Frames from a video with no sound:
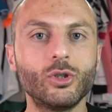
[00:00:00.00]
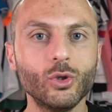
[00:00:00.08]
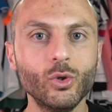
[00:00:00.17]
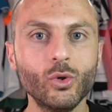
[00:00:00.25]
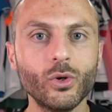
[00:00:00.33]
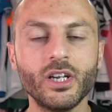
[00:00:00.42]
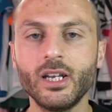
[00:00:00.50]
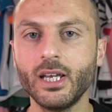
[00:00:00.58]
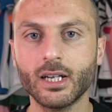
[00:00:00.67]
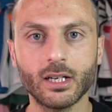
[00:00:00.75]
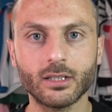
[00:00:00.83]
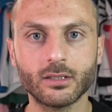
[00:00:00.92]
do in
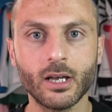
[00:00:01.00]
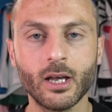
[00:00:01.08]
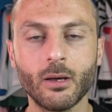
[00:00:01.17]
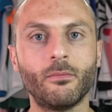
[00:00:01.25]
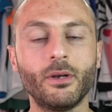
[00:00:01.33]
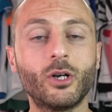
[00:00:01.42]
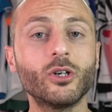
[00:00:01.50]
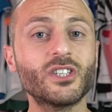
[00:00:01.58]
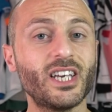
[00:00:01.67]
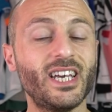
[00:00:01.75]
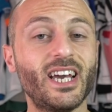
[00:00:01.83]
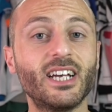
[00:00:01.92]
England, because
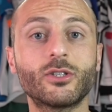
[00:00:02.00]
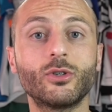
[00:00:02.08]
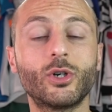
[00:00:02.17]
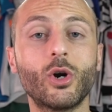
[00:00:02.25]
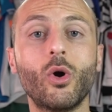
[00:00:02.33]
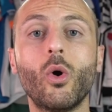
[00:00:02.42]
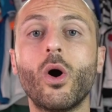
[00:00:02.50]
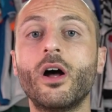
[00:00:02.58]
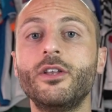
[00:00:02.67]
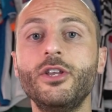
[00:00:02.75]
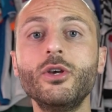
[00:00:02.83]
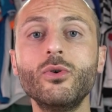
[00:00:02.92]
he has to grow
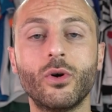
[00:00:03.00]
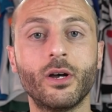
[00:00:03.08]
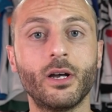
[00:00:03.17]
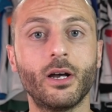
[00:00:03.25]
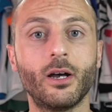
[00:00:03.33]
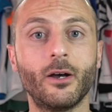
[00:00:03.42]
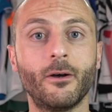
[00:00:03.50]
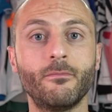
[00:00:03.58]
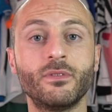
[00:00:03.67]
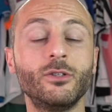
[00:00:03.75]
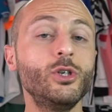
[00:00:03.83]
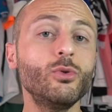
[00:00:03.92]
new
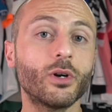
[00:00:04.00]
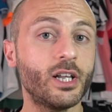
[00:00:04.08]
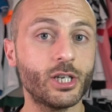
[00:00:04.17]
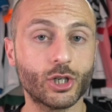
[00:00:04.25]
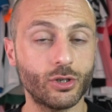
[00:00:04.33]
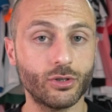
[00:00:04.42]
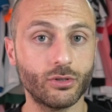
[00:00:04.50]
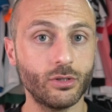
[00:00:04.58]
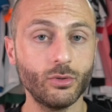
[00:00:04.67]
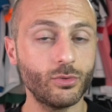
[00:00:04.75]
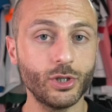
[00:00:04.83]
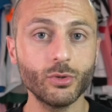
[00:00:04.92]

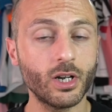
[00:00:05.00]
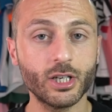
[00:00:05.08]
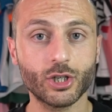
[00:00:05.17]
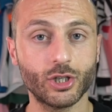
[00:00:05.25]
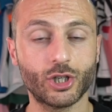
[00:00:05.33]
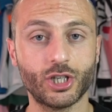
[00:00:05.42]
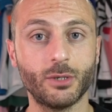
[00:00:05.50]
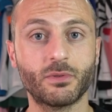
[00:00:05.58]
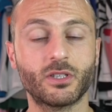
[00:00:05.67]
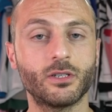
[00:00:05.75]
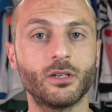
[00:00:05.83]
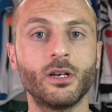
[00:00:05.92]

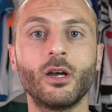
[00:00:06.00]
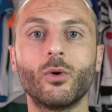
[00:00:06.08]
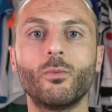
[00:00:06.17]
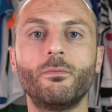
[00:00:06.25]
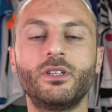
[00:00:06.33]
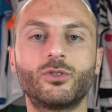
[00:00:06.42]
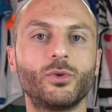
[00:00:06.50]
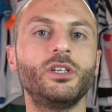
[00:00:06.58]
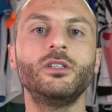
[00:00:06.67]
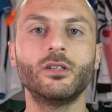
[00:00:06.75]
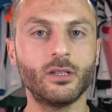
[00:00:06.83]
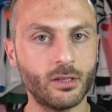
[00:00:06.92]
relationships
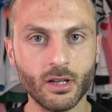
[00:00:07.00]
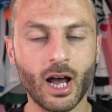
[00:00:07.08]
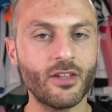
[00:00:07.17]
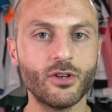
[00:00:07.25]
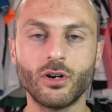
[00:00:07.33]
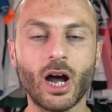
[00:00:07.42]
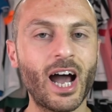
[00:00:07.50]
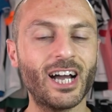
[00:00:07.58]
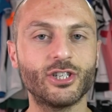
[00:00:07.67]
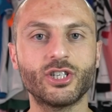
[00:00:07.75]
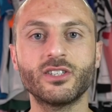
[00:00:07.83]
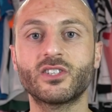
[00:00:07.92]
between other
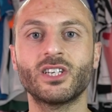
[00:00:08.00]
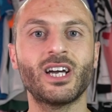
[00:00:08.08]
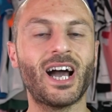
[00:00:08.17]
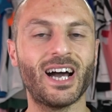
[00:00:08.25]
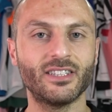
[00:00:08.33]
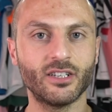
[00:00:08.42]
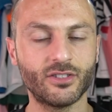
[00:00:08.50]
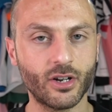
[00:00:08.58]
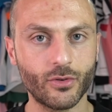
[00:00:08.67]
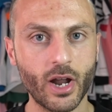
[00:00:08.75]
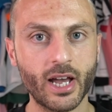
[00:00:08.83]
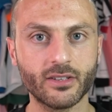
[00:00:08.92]
agents, other
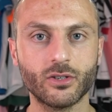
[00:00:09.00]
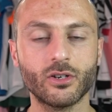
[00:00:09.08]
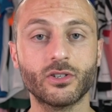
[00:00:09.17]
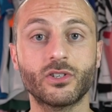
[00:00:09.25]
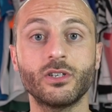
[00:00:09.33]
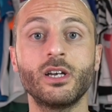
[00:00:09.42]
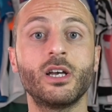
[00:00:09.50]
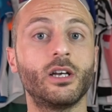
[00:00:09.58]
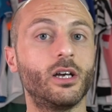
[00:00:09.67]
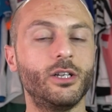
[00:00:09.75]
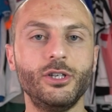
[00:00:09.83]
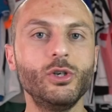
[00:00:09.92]
directors,
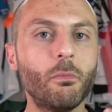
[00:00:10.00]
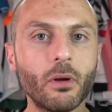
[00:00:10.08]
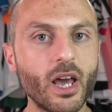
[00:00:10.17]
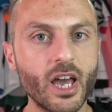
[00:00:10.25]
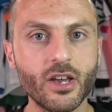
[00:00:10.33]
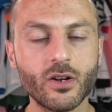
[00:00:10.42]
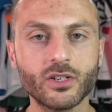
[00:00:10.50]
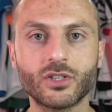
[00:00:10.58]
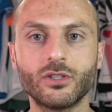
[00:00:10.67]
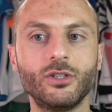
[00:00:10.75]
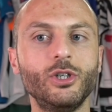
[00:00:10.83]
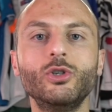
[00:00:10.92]
new
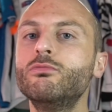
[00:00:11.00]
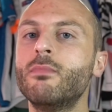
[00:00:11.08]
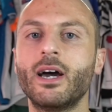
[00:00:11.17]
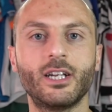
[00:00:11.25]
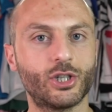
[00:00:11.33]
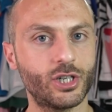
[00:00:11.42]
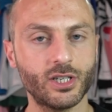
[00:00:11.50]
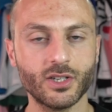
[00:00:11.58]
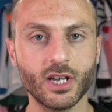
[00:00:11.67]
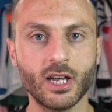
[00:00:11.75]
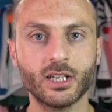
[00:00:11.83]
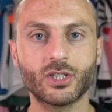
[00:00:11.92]
players, new managers.
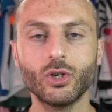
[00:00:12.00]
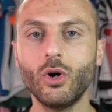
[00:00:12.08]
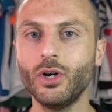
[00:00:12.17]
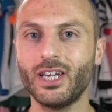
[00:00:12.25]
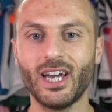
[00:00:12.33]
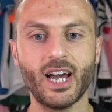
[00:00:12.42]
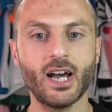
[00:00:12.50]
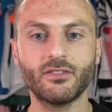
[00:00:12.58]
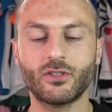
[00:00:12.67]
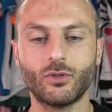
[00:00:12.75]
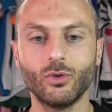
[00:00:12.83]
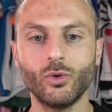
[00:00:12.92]
So he
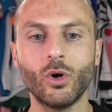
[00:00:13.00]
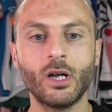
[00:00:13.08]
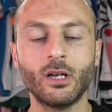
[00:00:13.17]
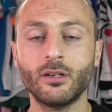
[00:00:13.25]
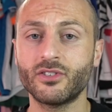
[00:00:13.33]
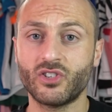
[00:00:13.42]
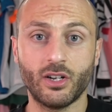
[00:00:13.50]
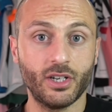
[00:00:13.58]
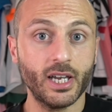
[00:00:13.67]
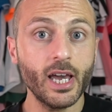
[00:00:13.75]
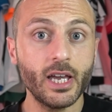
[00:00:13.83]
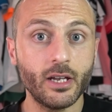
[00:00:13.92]
has to start
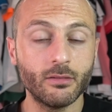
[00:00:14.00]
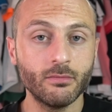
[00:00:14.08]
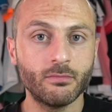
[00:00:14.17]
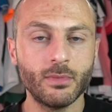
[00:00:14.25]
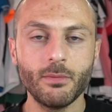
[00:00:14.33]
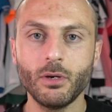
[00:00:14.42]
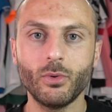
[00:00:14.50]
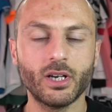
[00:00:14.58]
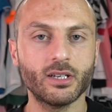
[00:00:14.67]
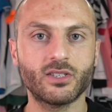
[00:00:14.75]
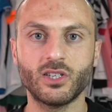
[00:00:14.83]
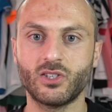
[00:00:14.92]
again. Maybe we
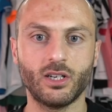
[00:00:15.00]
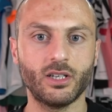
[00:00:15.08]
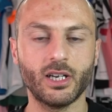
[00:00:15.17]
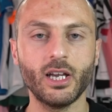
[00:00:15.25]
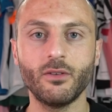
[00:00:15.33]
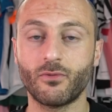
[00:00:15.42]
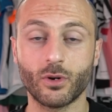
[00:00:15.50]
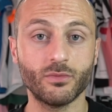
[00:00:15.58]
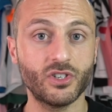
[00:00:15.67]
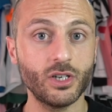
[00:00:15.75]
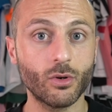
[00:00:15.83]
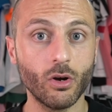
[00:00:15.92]
can say start again from
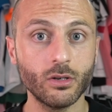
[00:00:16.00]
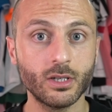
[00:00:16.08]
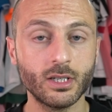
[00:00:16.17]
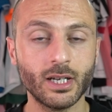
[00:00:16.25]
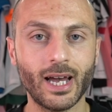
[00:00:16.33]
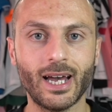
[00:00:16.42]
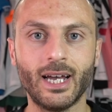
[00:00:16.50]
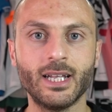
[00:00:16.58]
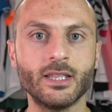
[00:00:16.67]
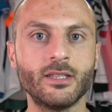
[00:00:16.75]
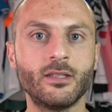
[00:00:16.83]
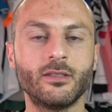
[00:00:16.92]
zero,
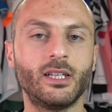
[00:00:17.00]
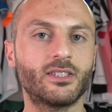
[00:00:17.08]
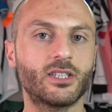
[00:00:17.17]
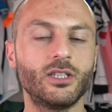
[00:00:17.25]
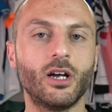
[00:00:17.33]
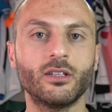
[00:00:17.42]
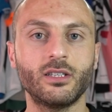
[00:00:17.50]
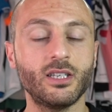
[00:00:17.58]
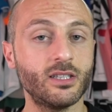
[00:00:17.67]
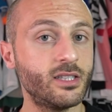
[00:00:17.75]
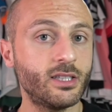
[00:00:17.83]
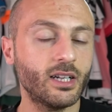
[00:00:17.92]
and that's not
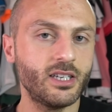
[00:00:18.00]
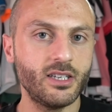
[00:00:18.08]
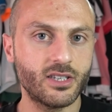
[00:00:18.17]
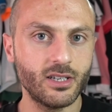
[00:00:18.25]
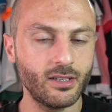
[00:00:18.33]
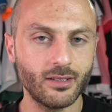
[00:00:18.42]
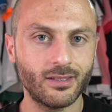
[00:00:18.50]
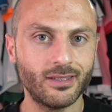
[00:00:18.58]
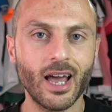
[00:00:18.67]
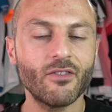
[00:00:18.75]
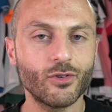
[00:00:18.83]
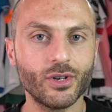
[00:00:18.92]
easy,
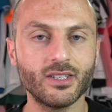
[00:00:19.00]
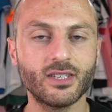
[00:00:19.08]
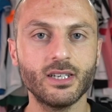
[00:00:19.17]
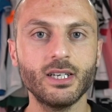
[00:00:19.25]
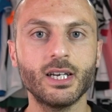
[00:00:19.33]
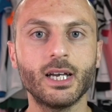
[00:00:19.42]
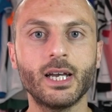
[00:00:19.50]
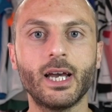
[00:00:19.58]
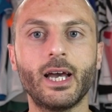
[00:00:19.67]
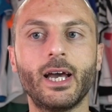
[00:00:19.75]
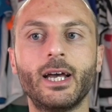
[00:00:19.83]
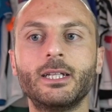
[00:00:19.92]
never easy.
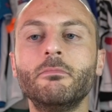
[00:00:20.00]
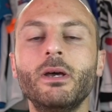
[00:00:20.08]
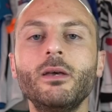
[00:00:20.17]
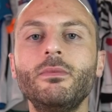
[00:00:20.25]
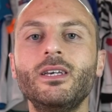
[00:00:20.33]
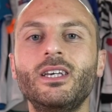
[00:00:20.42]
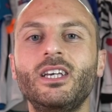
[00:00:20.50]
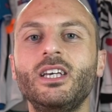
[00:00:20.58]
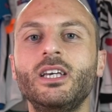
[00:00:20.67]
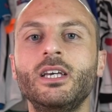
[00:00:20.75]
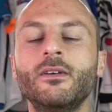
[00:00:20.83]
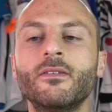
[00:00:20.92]
And maybe
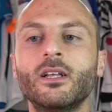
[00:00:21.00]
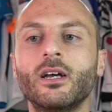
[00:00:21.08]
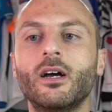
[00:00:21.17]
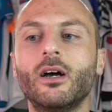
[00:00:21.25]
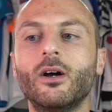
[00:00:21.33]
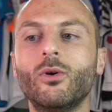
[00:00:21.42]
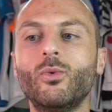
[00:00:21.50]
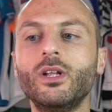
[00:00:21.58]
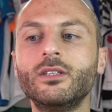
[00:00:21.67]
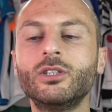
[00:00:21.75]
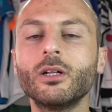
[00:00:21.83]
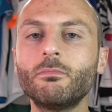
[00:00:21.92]
he
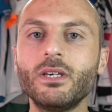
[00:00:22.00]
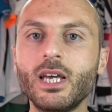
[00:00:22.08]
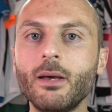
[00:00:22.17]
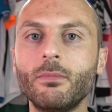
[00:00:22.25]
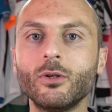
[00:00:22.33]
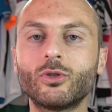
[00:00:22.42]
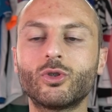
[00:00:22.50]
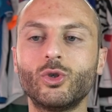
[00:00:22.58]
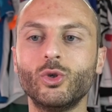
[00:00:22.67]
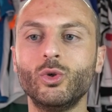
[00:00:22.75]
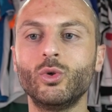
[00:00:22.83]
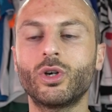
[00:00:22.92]
will not be able
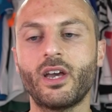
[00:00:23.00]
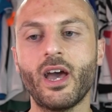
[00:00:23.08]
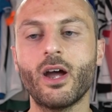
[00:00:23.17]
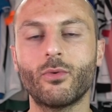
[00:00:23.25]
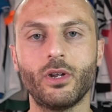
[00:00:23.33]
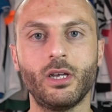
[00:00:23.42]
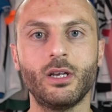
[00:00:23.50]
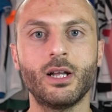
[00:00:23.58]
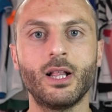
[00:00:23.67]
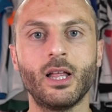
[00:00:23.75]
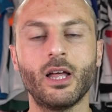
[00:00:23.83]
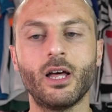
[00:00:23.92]
to carry
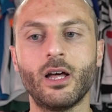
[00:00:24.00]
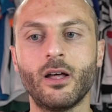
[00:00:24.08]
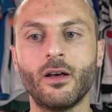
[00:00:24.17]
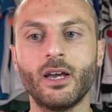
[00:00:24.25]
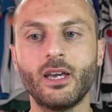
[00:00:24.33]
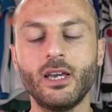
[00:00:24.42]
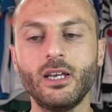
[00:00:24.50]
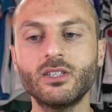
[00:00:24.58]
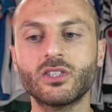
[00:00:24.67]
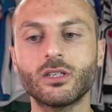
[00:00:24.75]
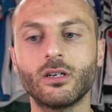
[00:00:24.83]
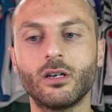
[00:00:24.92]

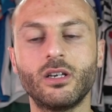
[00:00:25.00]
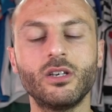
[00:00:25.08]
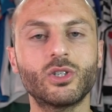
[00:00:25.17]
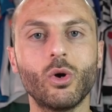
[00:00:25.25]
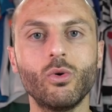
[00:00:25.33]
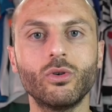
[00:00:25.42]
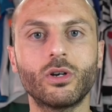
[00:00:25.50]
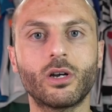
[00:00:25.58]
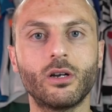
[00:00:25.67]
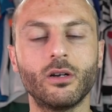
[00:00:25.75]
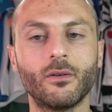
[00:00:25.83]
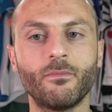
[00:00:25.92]
his own
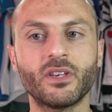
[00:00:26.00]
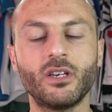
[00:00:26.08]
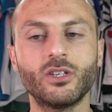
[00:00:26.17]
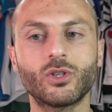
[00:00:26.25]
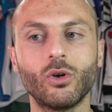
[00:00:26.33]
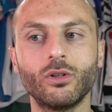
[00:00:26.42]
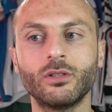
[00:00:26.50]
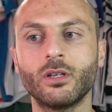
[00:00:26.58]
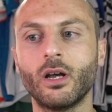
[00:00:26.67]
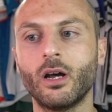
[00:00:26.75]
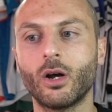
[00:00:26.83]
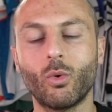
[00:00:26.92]

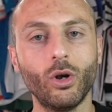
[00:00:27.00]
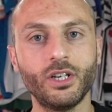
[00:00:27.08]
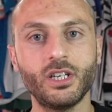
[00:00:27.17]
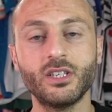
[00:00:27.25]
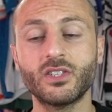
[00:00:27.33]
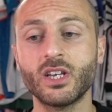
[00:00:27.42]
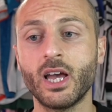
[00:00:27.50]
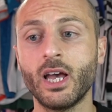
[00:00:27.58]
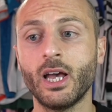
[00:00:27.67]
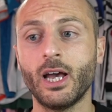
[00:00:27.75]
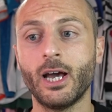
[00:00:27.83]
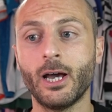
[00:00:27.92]
qualities,
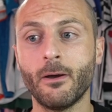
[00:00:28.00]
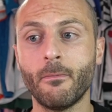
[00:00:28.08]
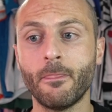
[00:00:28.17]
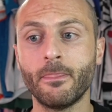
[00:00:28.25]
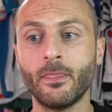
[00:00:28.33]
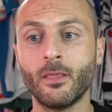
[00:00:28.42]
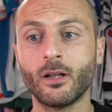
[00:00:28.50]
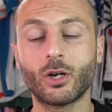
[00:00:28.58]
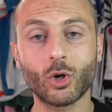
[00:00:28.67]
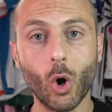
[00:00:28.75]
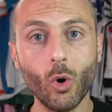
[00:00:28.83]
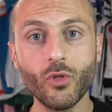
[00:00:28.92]

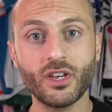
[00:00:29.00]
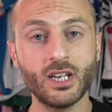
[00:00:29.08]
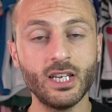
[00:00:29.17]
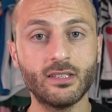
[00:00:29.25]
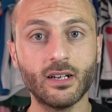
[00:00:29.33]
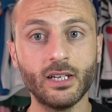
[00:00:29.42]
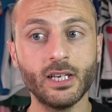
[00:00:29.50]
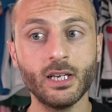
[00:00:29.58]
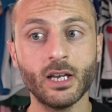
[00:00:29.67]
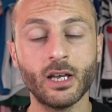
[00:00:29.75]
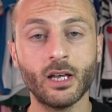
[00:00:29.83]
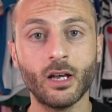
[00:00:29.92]
growth in
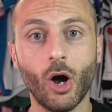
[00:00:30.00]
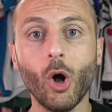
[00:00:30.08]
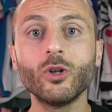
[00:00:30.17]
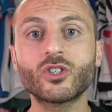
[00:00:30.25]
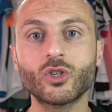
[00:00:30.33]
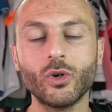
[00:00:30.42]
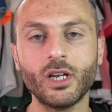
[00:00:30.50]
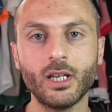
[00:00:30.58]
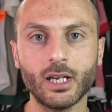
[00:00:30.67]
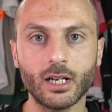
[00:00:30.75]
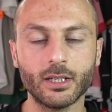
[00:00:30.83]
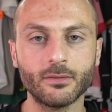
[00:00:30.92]
Italy, also in
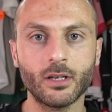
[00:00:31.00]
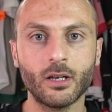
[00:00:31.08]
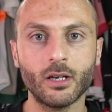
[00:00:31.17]
England.